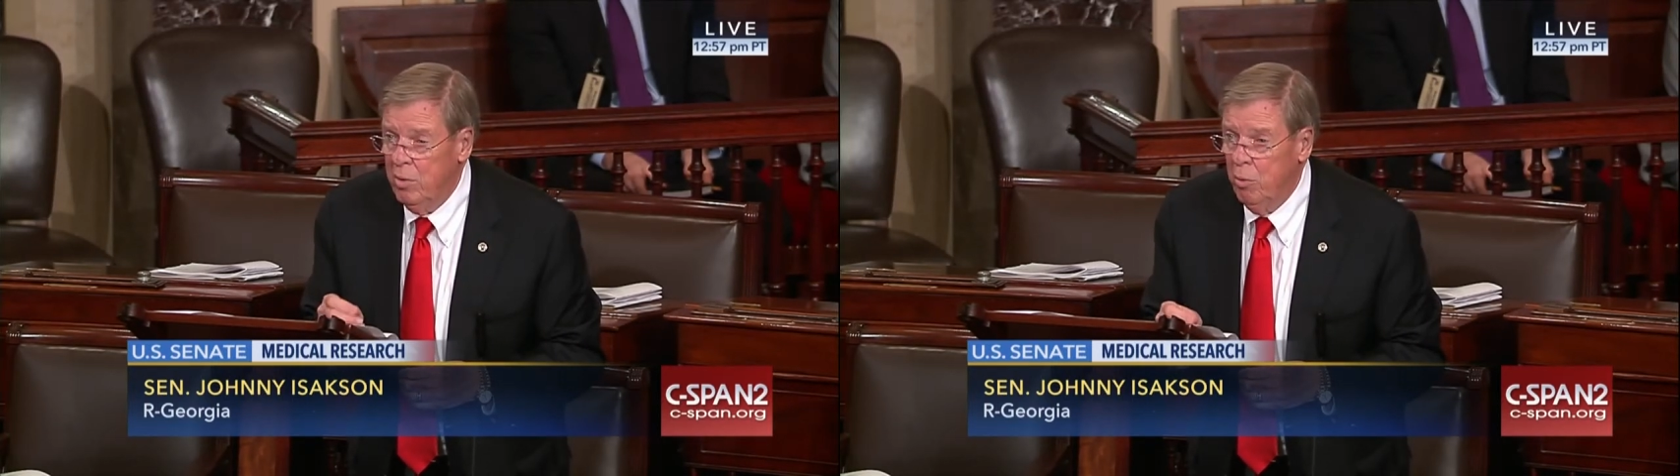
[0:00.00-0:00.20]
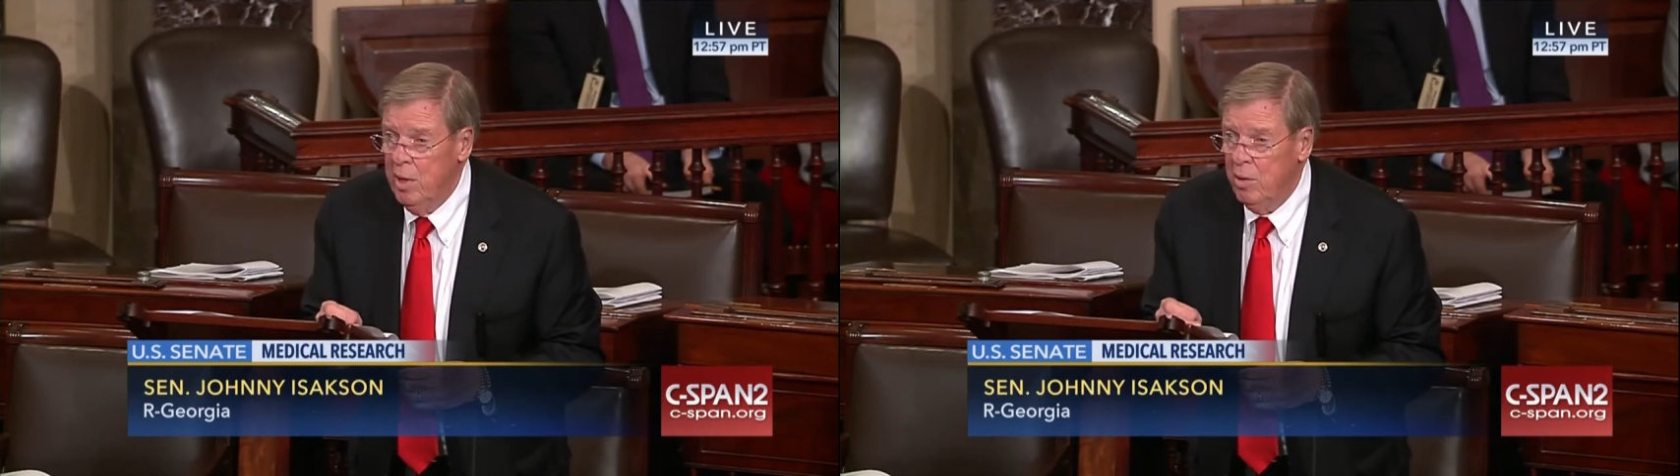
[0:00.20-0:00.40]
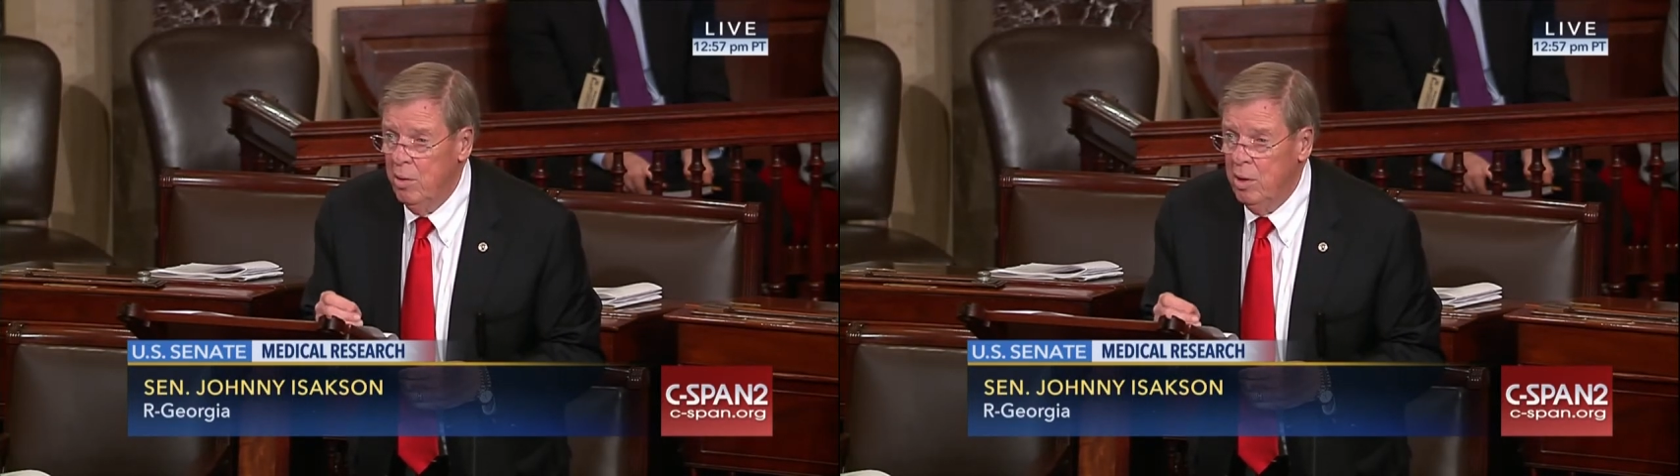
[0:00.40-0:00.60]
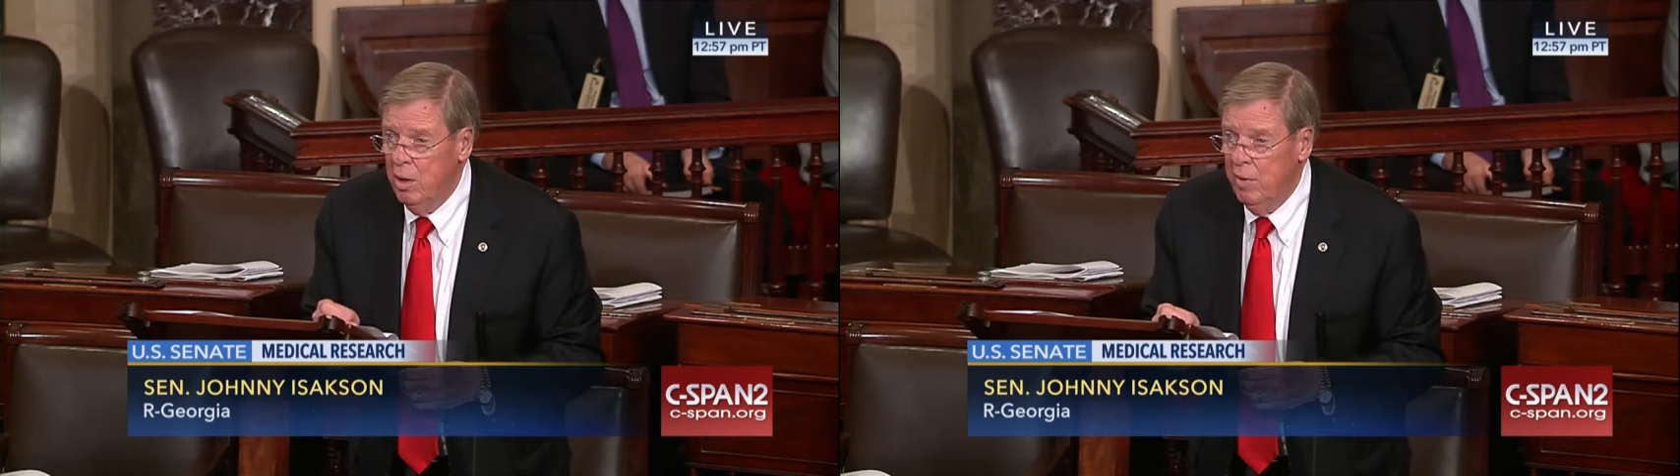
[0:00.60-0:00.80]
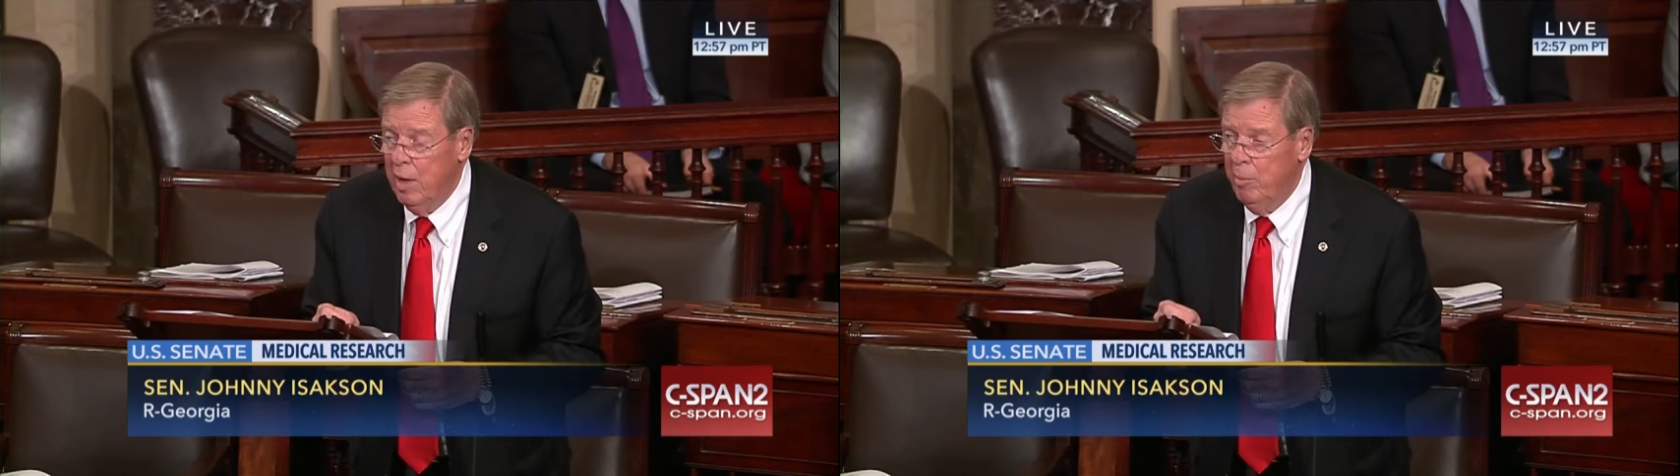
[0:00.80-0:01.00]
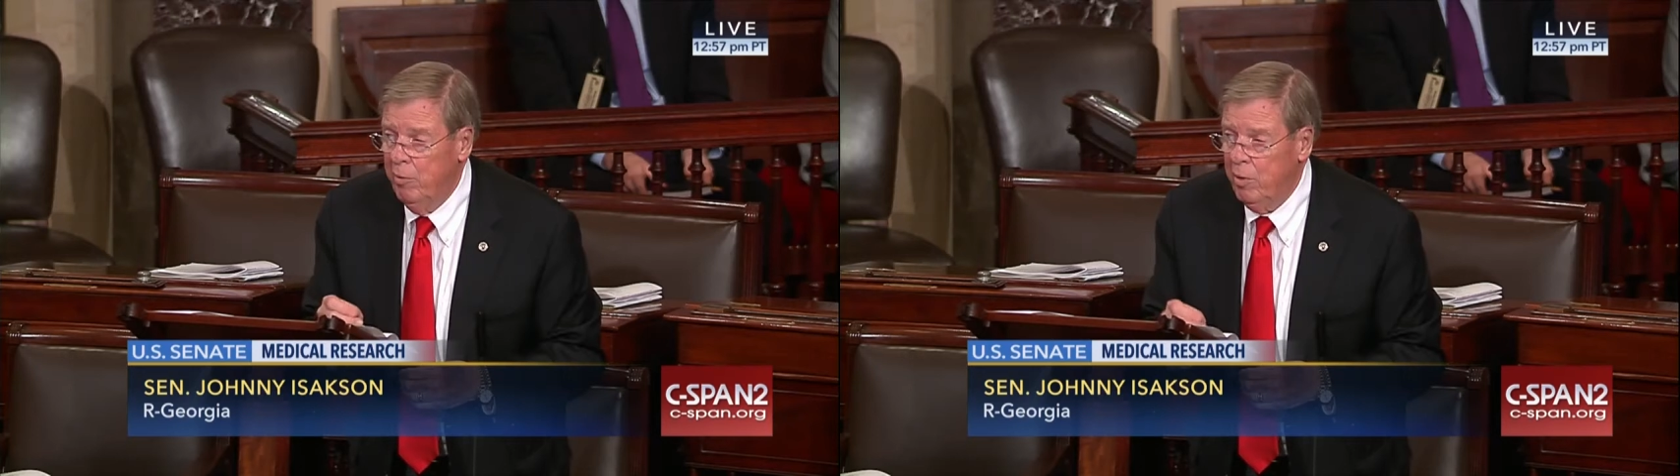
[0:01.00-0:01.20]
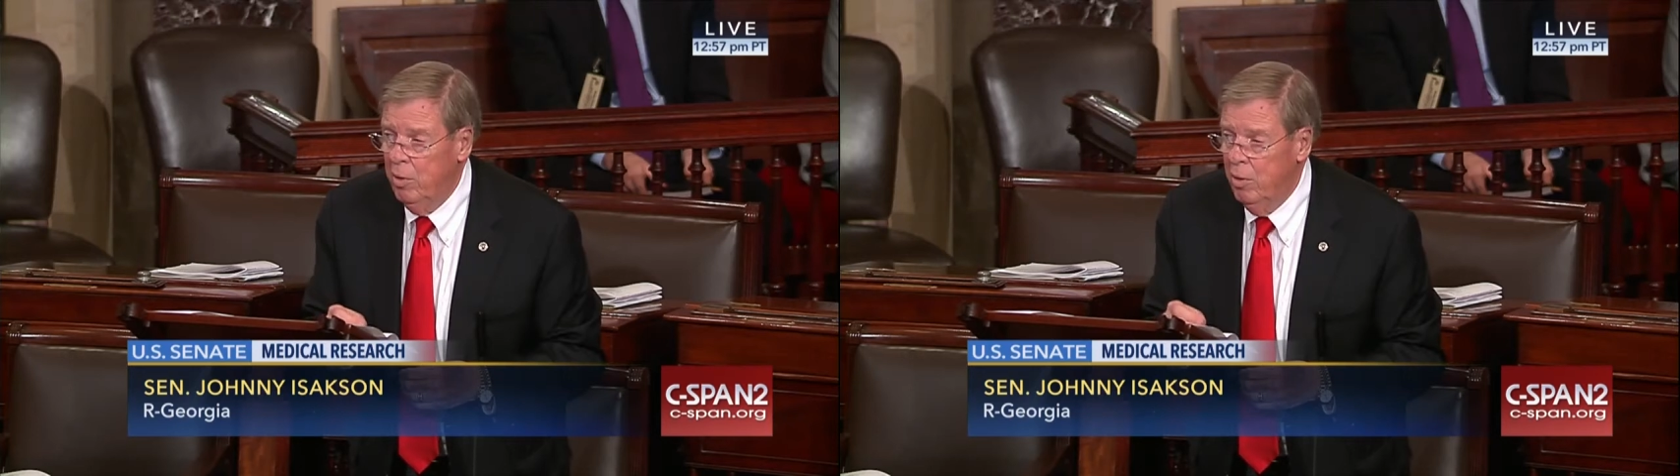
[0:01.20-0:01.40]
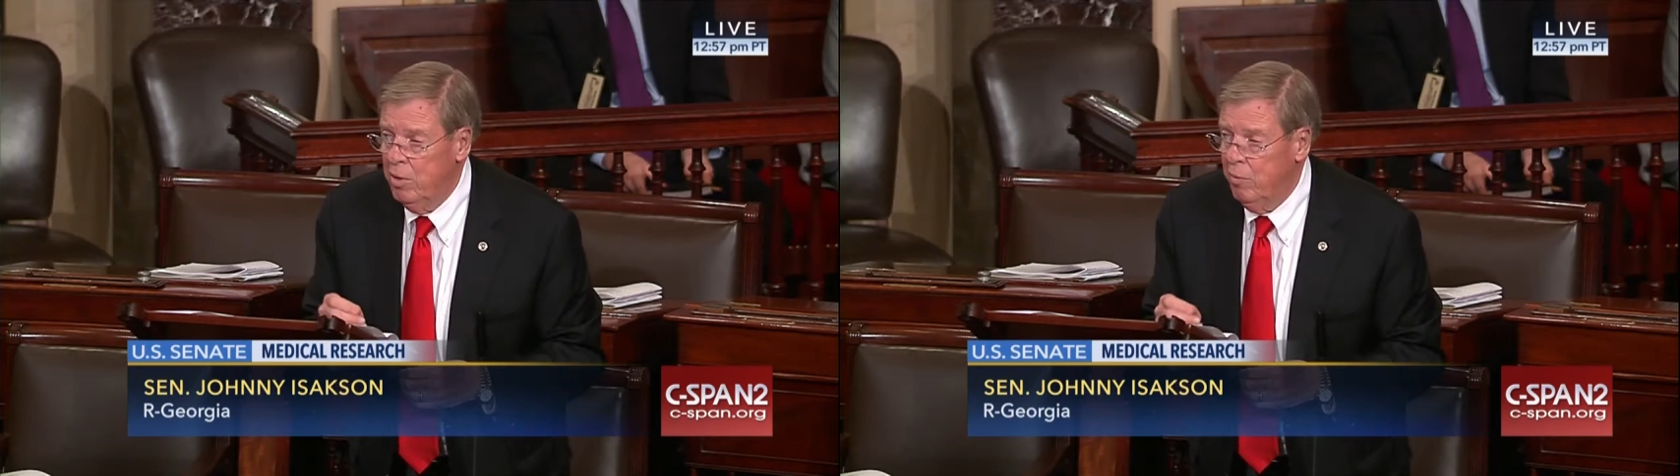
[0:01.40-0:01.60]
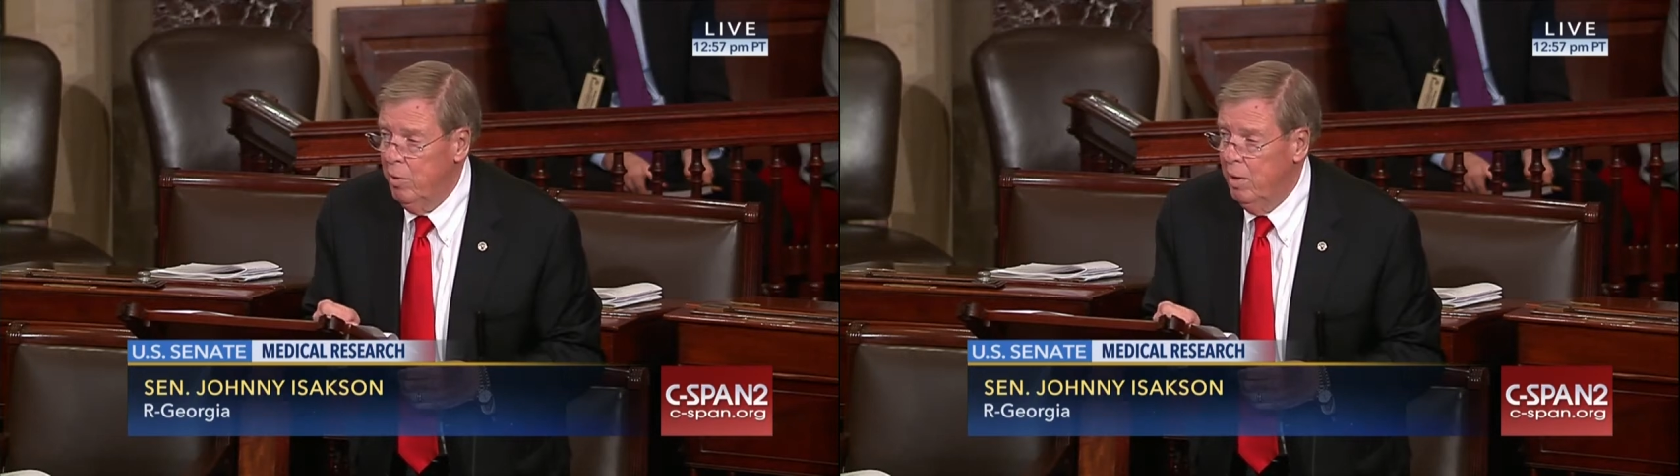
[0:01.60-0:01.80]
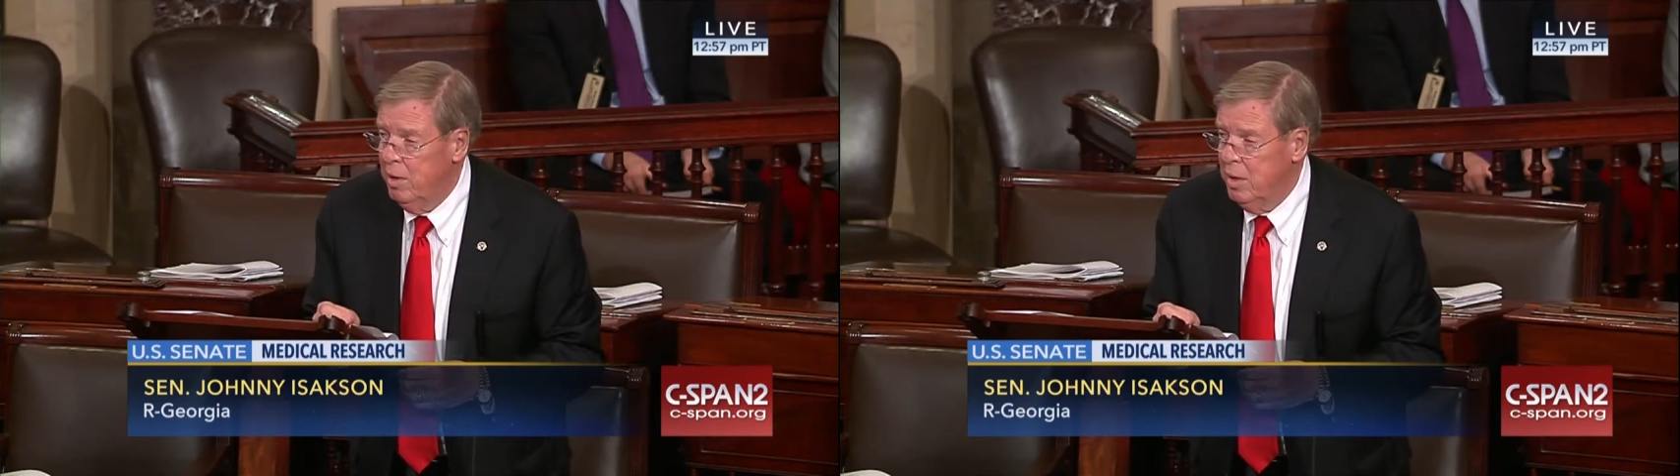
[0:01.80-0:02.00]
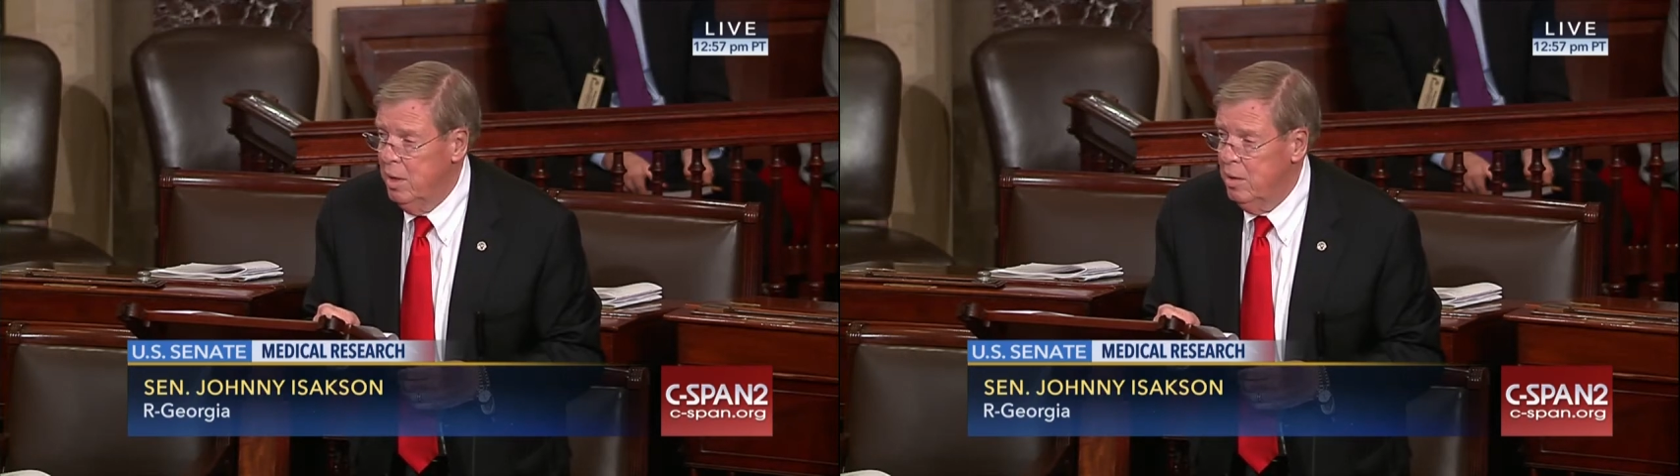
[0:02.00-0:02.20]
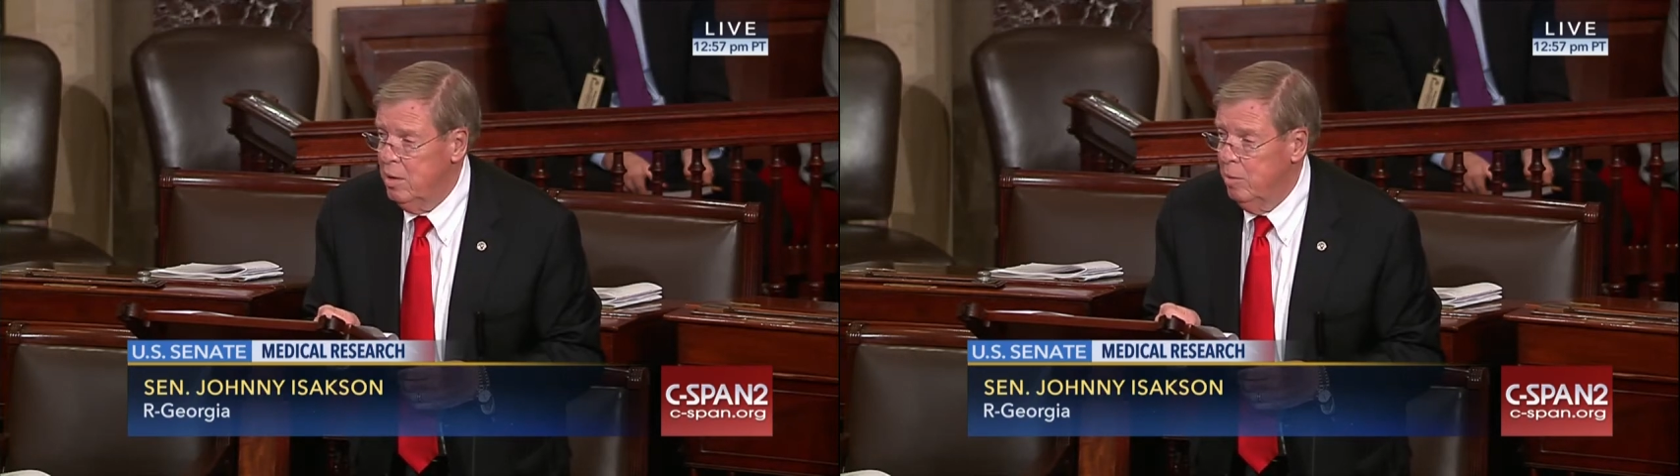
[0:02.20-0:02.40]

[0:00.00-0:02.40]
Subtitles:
research and development for cures of rare diseases,